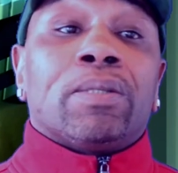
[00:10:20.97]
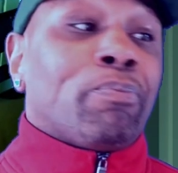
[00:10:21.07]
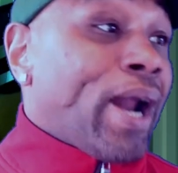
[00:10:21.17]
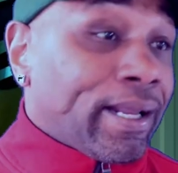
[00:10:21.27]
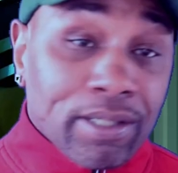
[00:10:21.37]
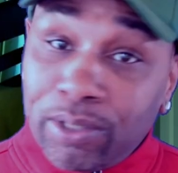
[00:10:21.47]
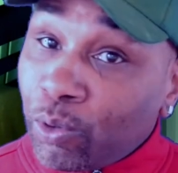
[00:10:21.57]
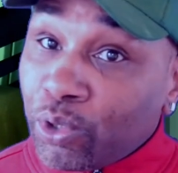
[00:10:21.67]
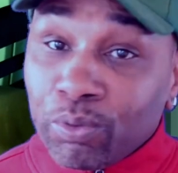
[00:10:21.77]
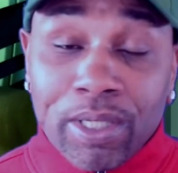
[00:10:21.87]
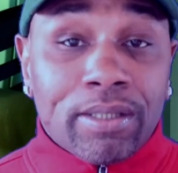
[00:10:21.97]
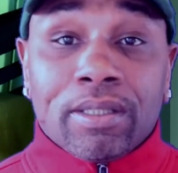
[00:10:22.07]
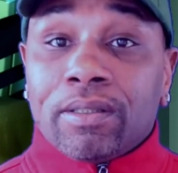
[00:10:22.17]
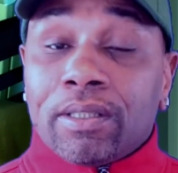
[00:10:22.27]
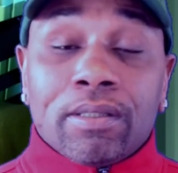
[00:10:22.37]
practice social
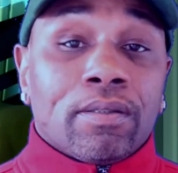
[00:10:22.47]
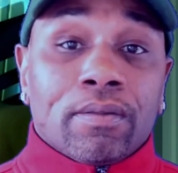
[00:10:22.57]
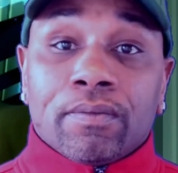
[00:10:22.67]
distancing,